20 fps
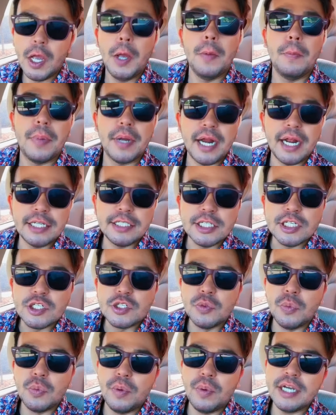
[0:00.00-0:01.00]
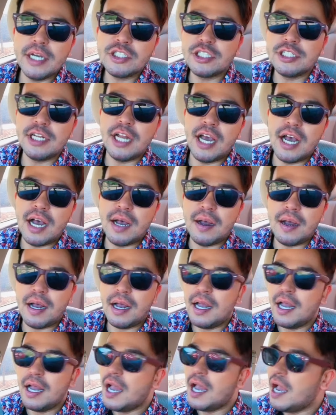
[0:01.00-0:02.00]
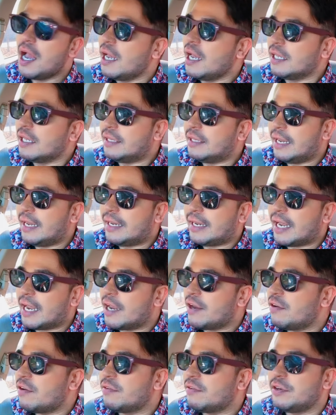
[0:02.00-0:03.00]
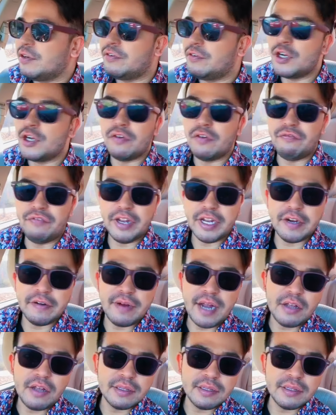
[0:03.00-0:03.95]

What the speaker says: But I just wish na they can, you know, figure out